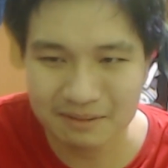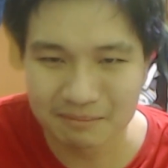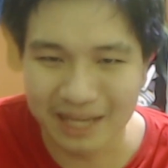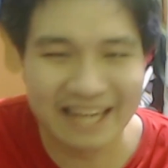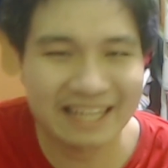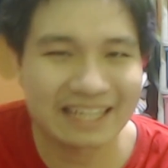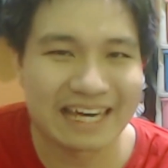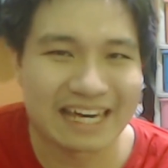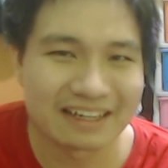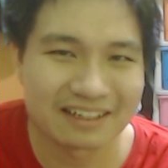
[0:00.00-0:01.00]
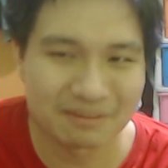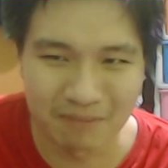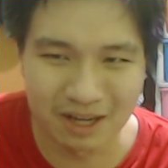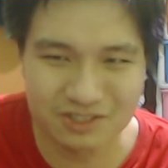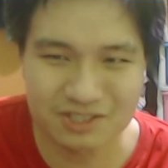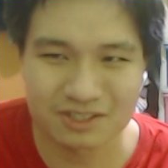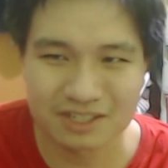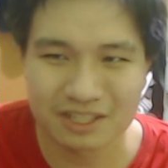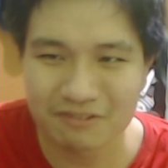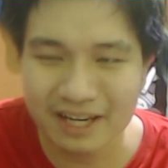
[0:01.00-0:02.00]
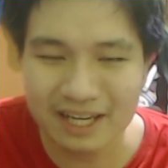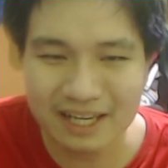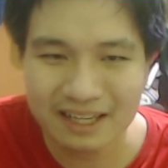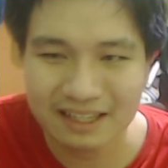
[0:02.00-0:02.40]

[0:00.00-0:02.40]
black ink monster in a way,